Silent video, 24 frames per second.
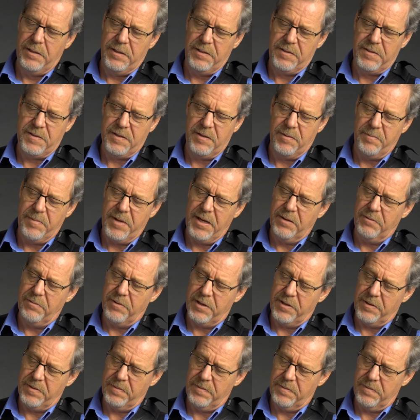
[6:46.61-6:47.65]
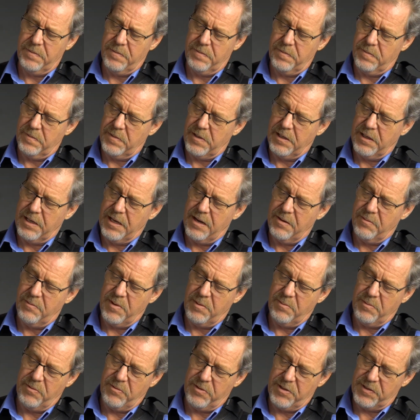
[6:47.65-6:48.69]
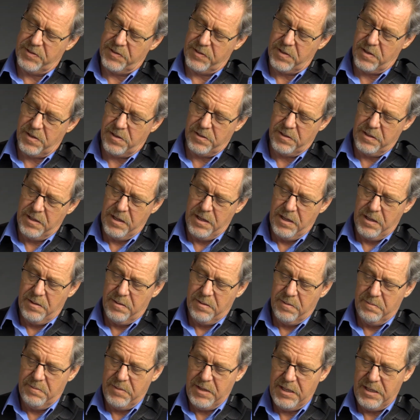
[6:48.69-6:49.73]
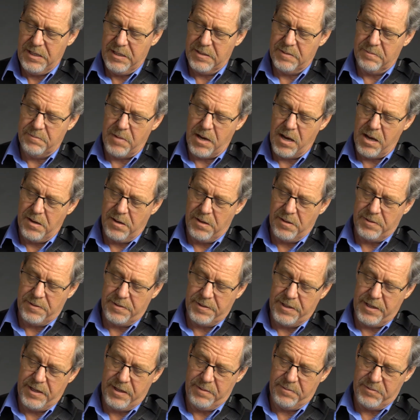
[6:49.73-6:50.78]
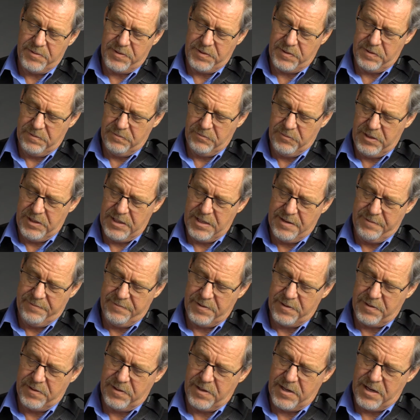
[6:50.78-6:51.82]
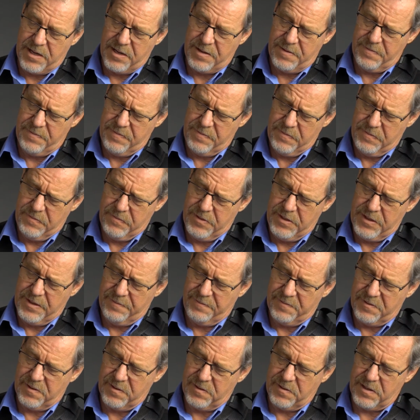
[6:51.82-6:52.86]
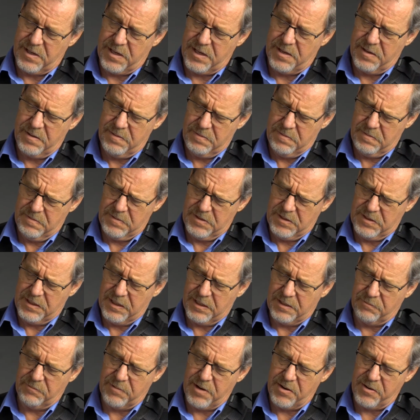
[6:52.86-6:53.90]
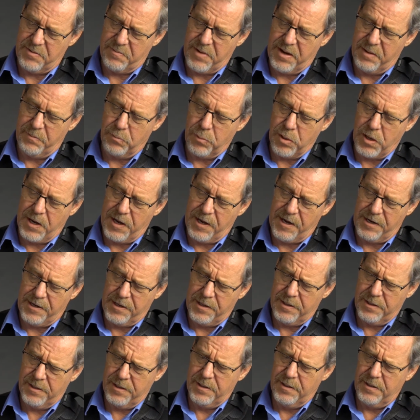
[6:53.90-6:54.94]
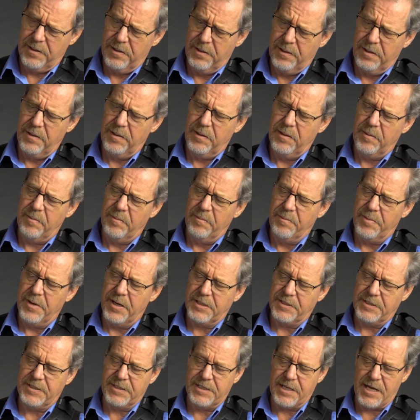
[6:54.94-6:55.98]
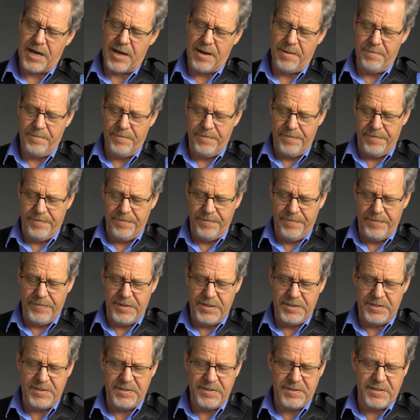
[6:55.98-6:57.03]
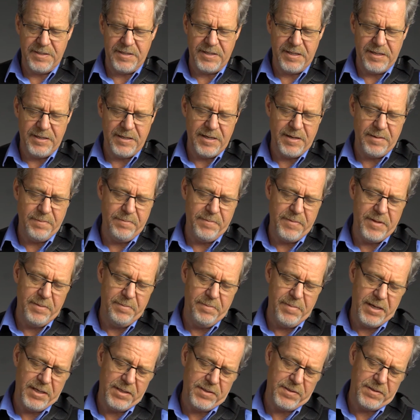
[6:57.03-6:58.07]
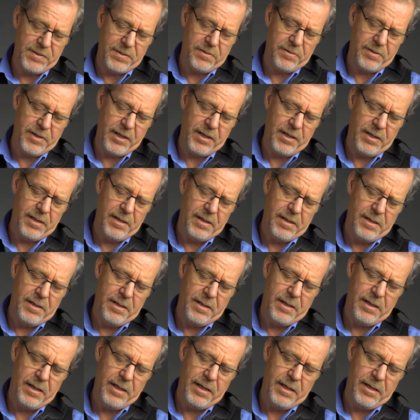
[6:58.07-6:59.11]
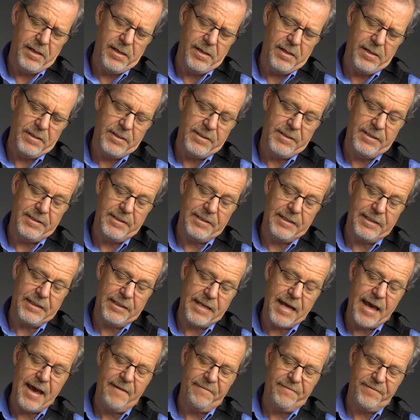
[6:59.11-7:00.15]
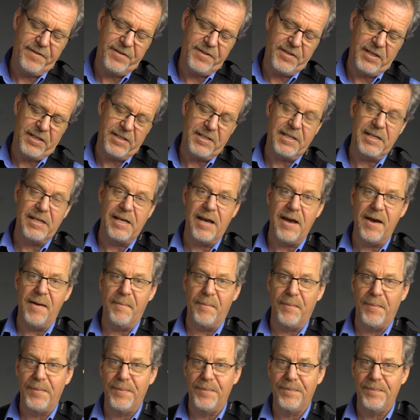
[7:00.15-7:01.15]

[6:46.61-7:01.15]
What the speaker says: It's their big one. I can't remember what it's called. Me and model names, we never stick around in my brain. But this is the big Sony F60M.